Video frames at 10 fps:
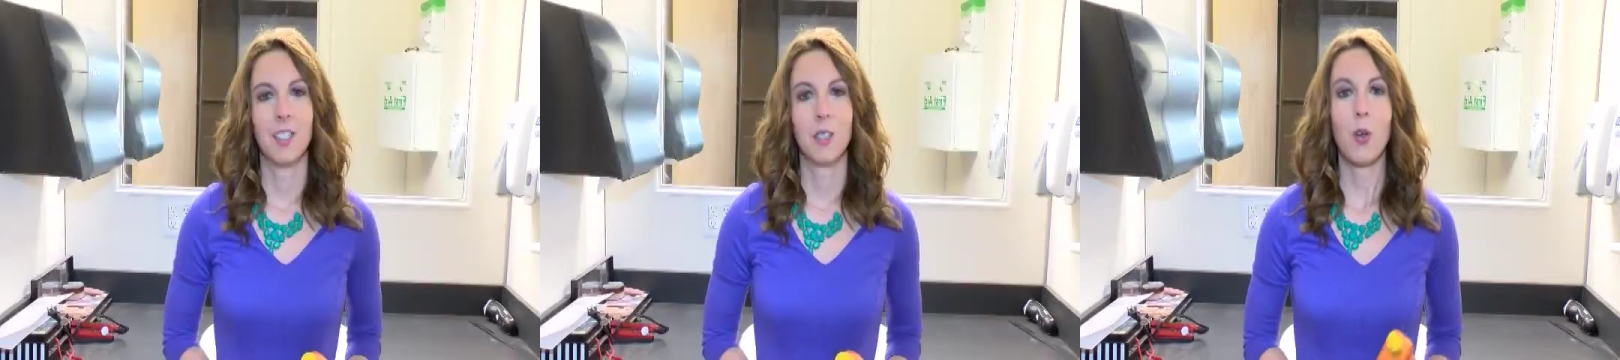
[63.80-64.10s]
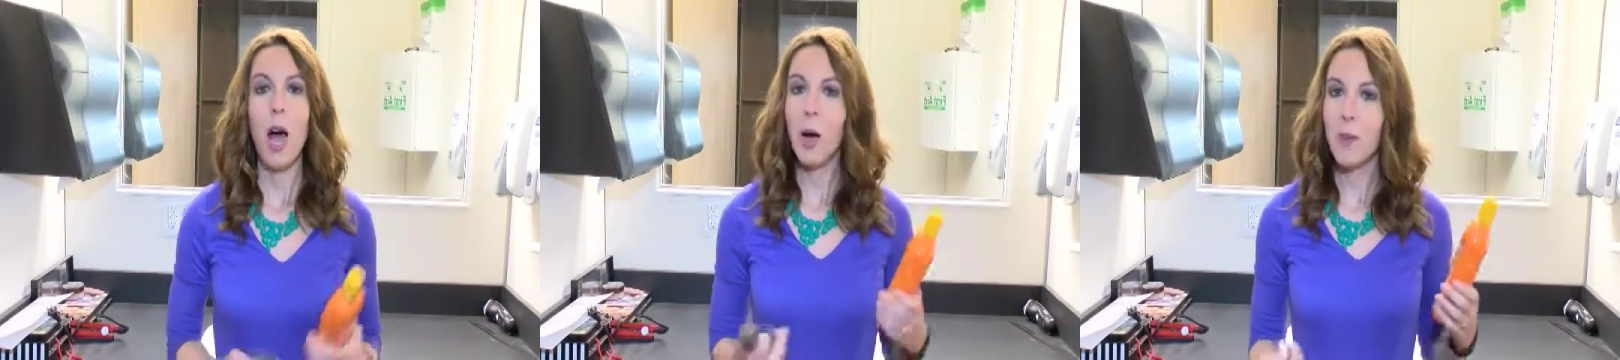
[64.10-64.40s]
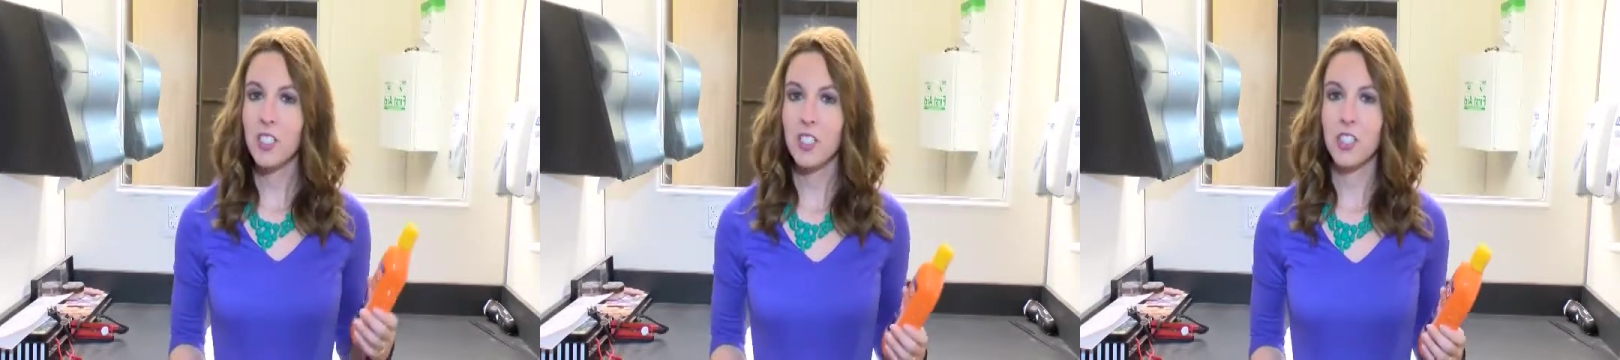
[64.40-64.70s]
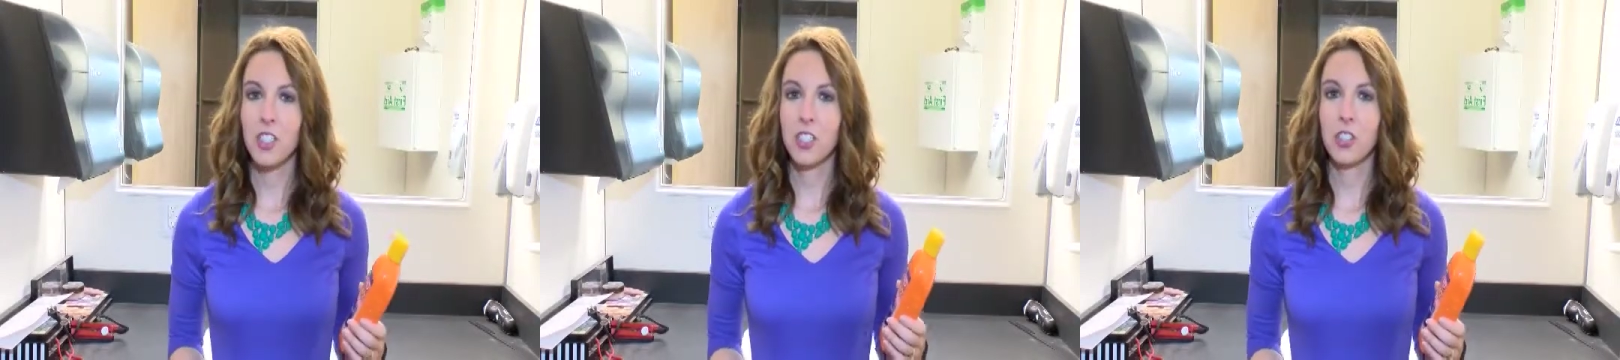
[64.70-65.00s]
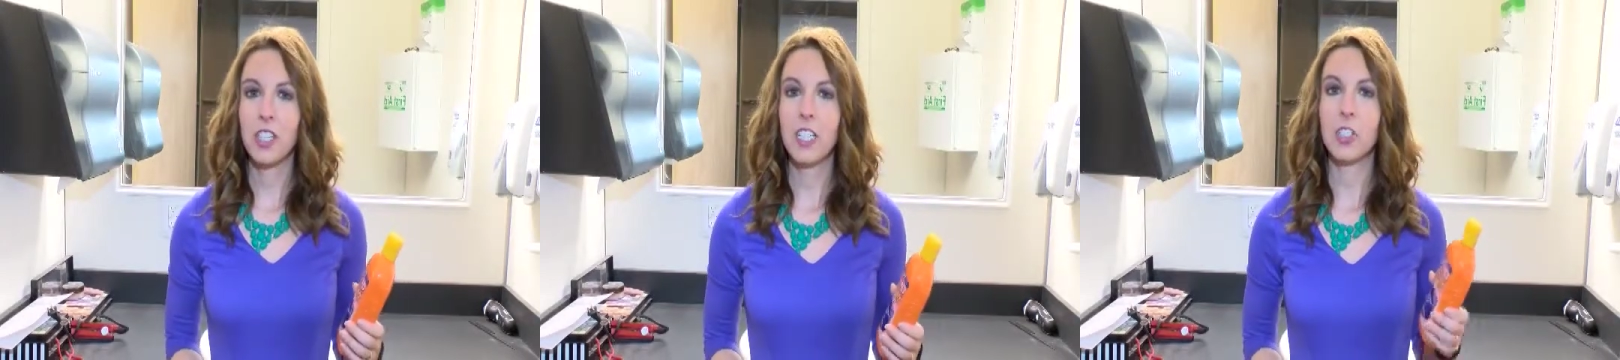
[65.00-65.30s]
So how much
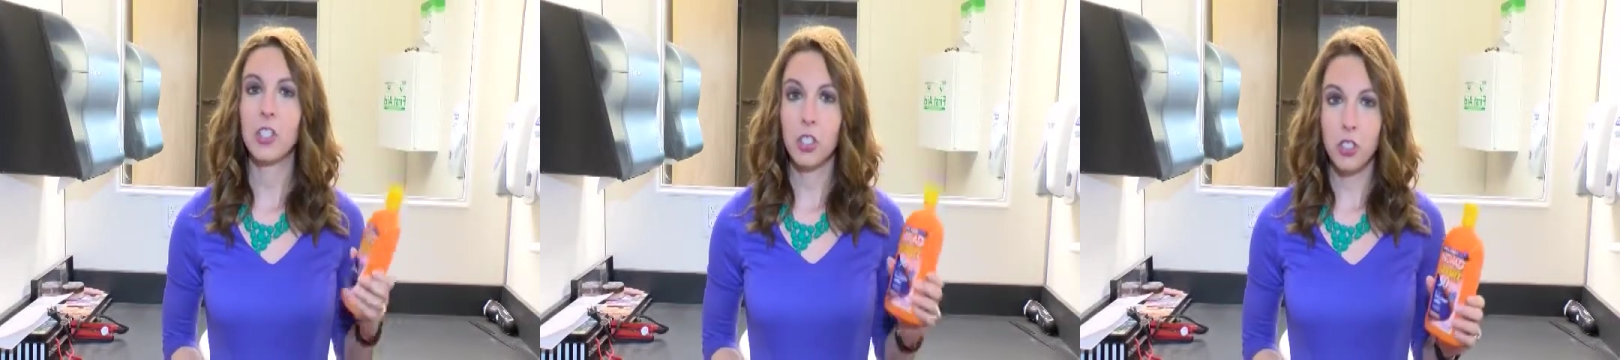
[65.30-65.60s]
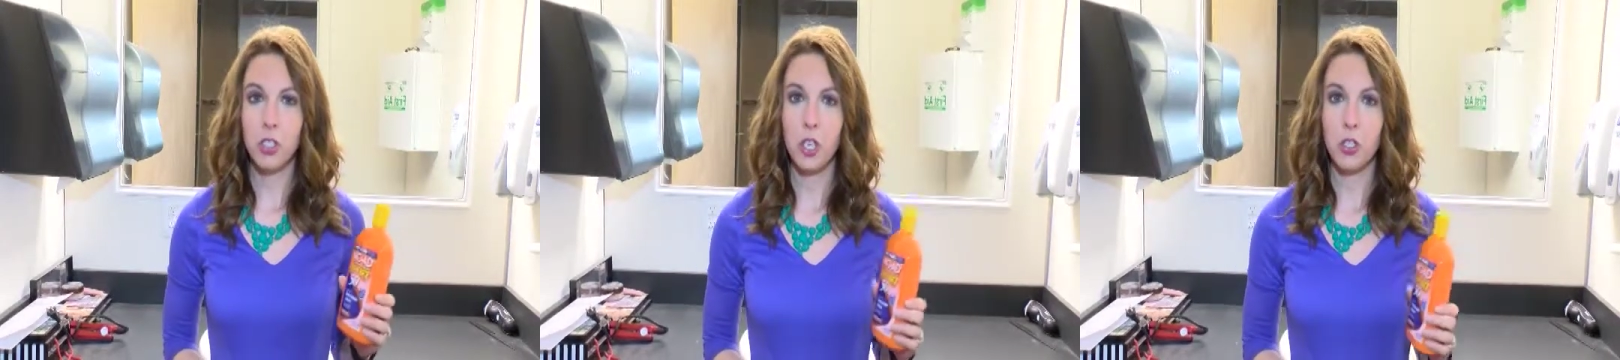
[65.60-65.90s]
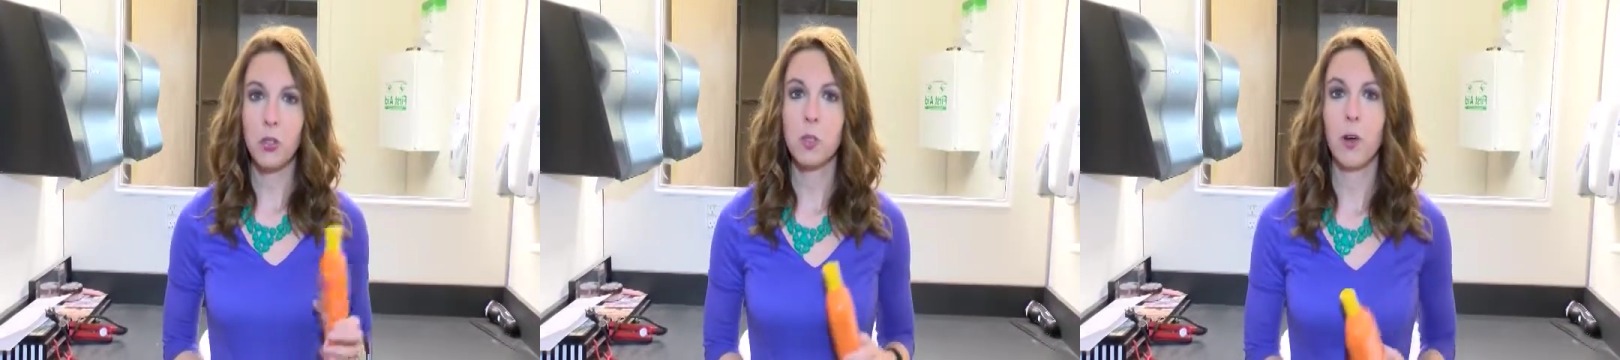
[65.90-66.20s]
sunscreen should you use?